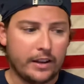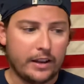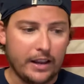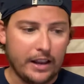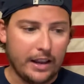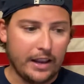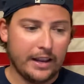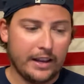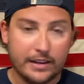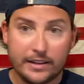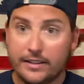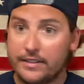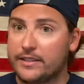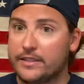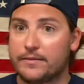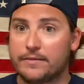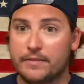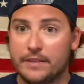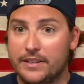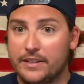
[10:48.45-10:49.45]
and he's
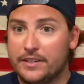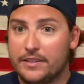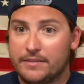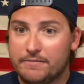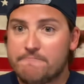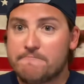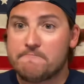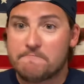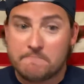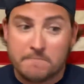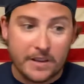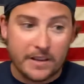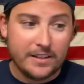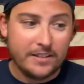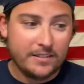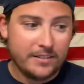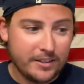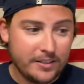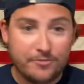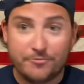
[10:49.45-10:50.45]

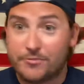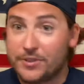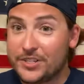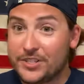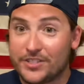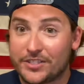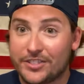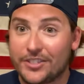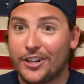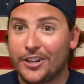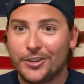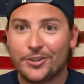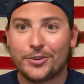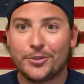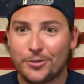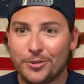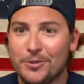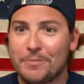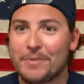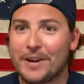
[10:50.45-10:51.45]
a solid
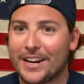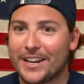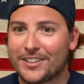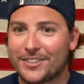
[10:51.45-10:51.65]
quarterback.